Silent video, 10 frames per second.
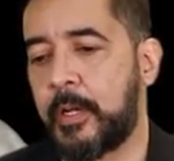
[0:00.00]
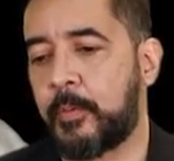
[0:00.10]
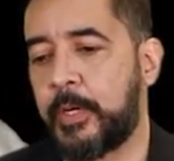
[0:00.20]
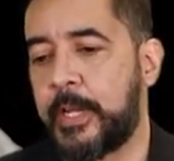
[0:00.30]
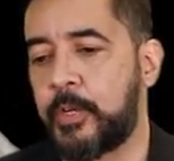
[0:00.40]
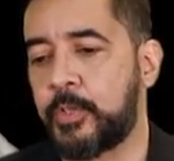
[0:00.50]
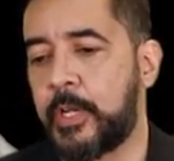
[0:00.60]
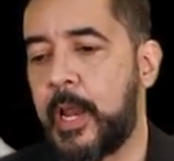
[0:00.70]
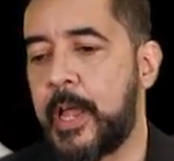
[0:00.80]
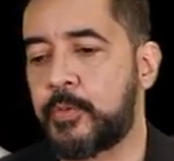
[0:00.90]
related to the
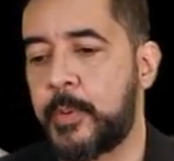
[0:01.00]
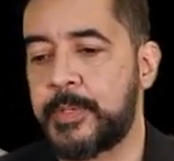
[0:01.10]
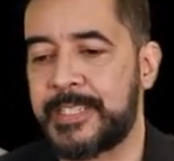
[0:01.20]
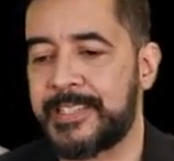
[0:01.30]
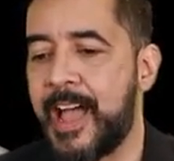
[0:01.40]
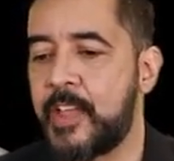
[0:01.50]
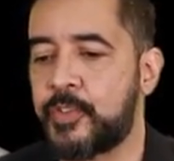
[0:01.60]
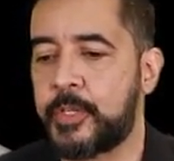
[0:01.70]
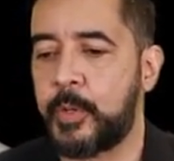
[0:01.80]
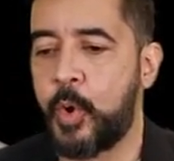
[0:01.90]
lateral
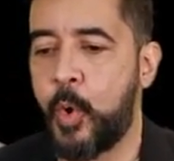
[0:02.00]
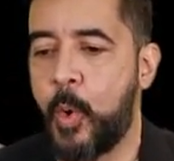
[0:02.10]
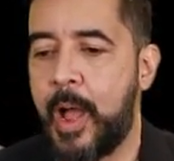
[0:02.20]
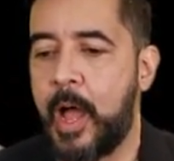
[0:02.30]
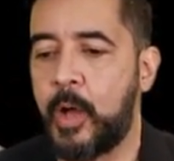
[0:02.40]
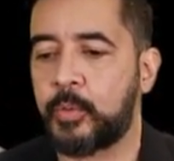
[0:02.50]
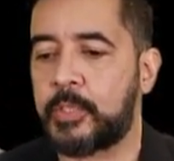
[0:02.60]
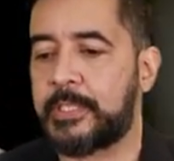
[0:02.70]
incisor, go out,